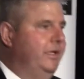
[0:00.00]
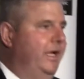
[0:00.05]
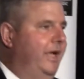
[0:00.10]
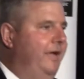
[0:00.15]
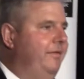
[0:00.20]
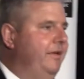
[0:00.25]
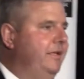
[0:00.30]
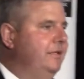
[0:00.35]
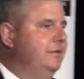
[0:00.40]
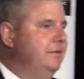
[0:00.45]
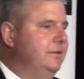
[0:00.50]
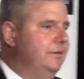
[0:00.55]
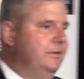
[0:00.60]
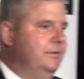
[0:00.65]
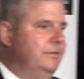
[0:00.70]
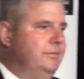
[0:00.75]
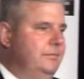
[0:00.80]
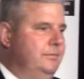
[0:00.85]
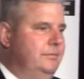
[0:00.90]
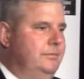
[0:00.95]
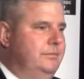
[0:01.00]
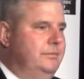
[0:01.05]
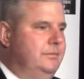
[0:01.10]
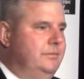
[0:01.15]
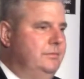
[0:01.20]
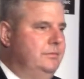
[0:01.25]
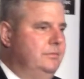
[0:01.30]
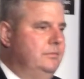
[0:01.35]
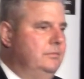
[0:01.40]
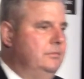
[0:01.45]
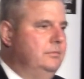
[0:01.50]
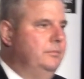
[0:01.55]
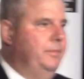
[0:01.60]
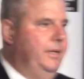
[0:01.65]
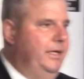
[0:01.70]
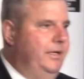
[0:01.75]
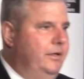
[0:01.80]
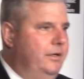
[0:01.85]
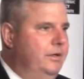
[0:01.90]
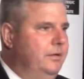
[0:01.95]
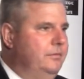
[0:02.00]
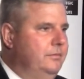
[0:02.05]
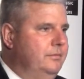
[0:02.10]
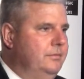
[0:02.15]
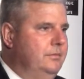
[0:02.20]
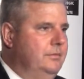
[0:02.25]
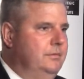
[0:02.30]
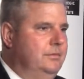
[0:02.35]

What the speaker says: Davies, Peter,